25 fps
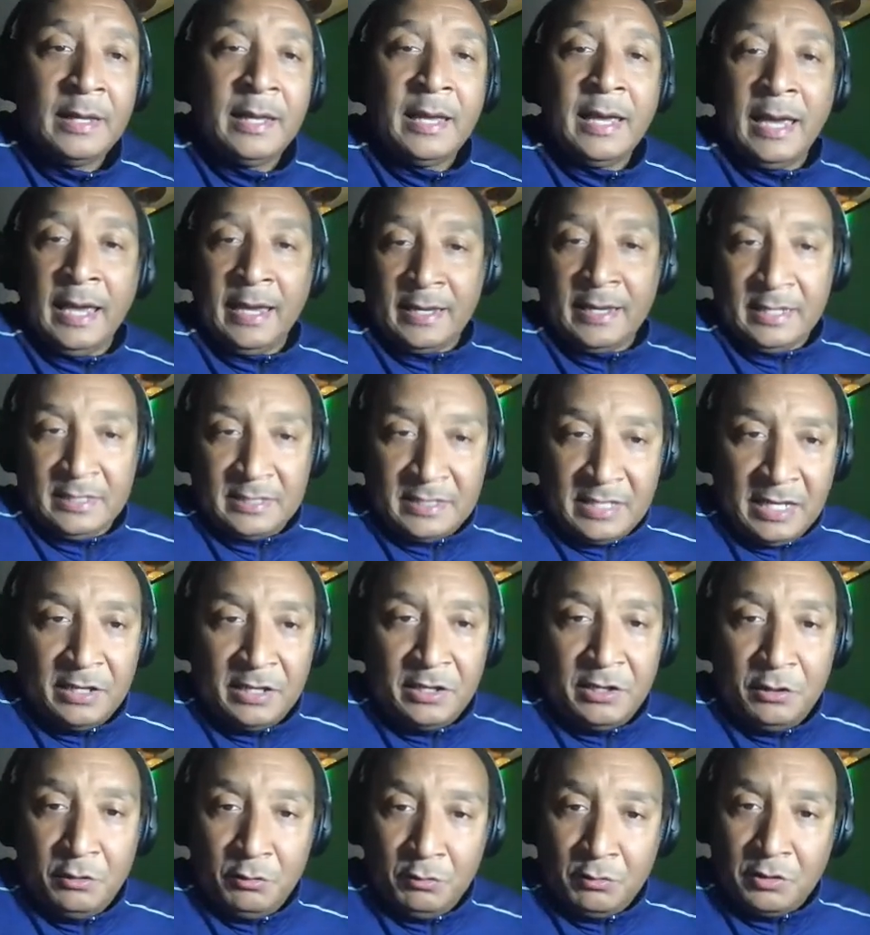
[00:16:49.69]
and
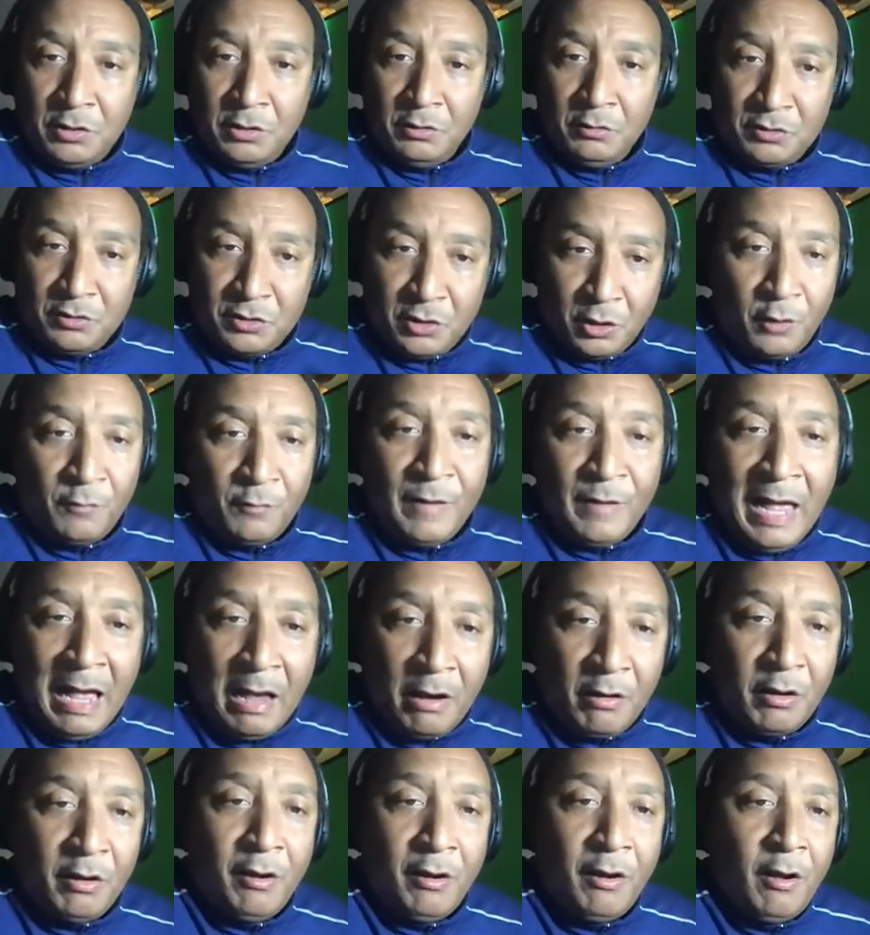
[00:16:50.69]
continue to serve
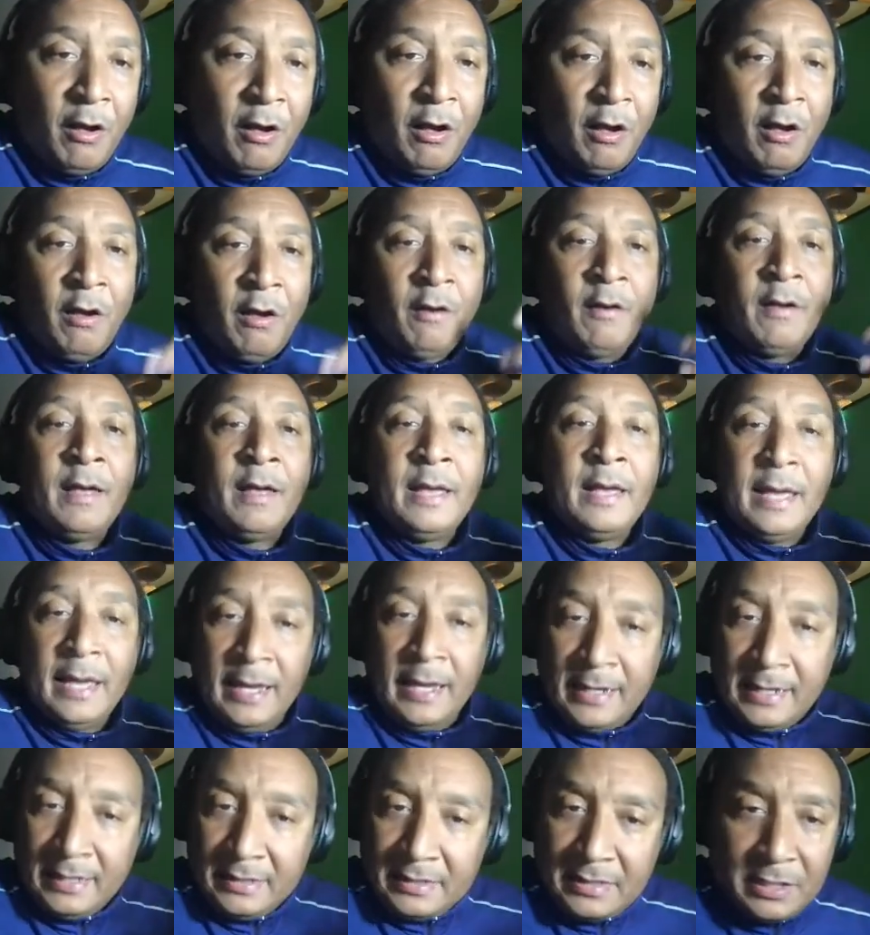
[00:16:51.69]
alcohol
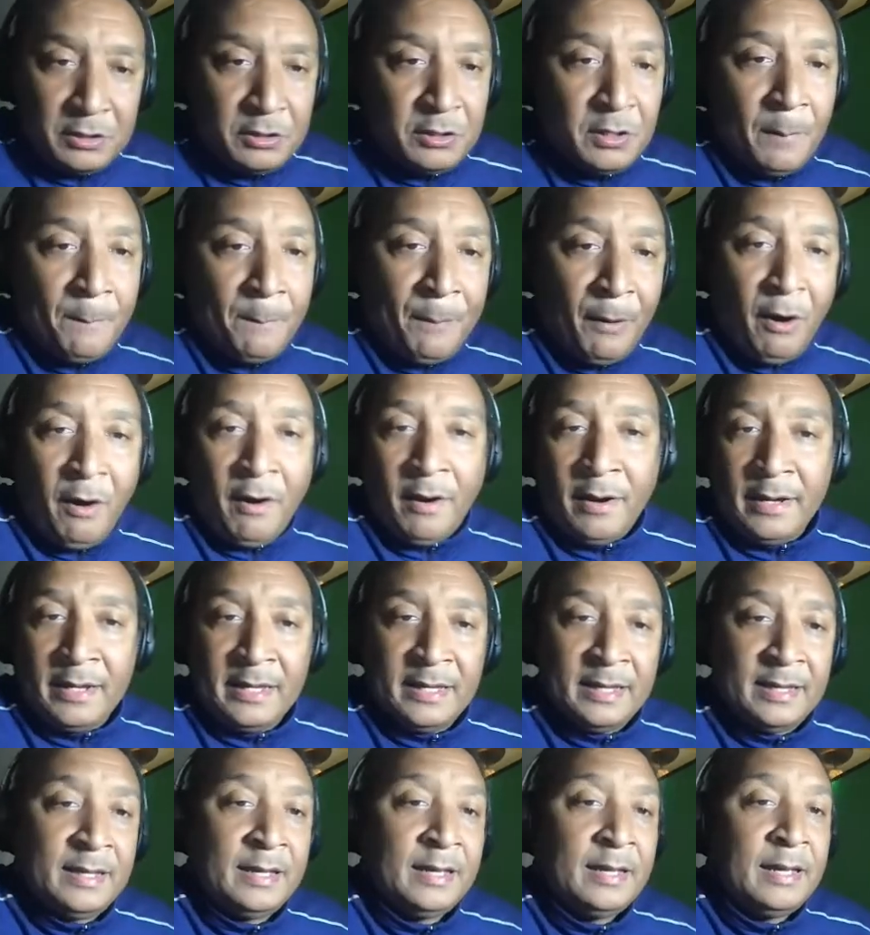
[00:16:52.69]
and continue to
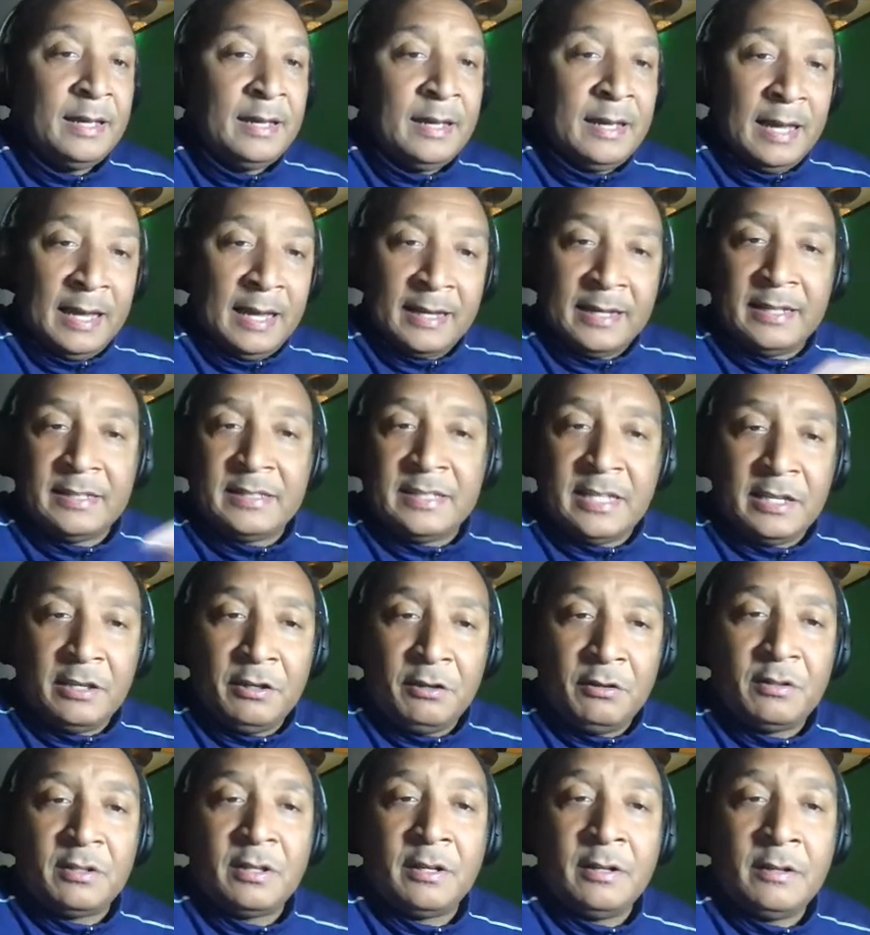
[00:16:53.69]
party and
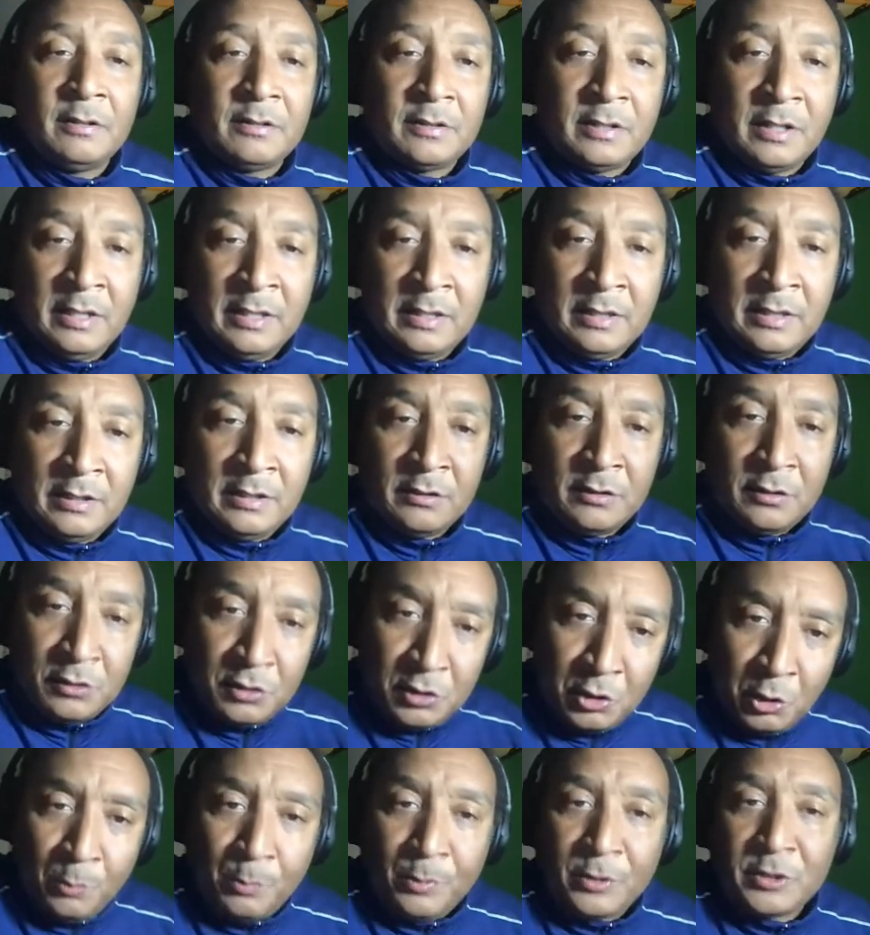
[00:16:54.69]
continue to
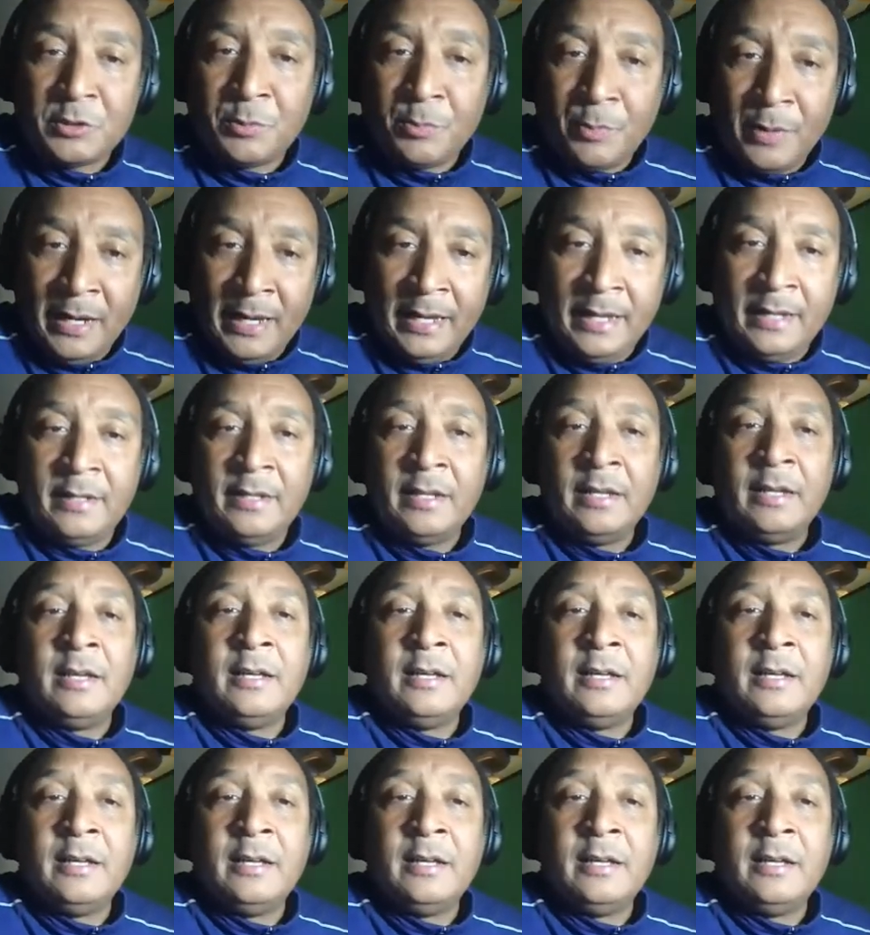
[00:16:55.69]
super spread